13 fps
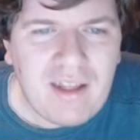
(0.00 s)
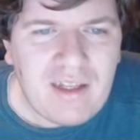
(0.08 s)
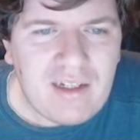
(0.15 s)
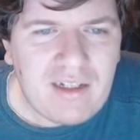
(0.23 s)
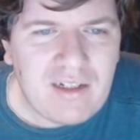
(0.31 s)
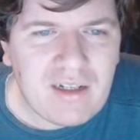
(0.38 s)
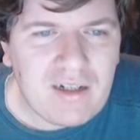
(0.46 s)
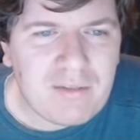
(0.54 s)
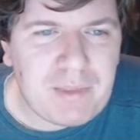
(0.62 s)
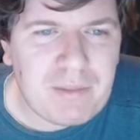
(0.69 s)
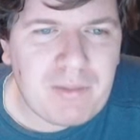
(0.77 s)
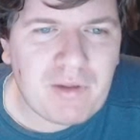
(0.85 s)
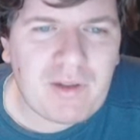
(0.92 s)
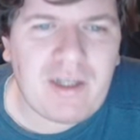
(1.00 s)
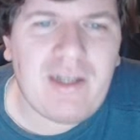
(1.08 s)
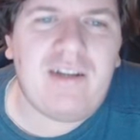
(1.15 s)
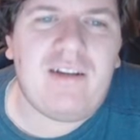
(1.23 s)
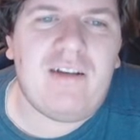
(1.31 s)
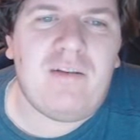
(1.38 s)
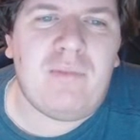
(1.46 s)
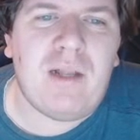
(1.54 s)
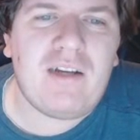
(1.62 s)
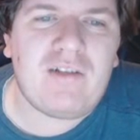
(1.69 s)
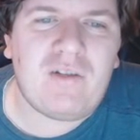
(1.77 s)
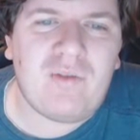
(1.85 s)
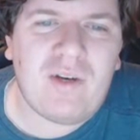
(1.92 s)
People get a
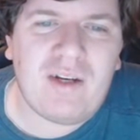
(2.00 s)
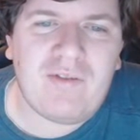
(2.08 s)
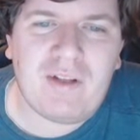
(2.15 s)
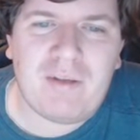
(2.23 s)
blaster rifle,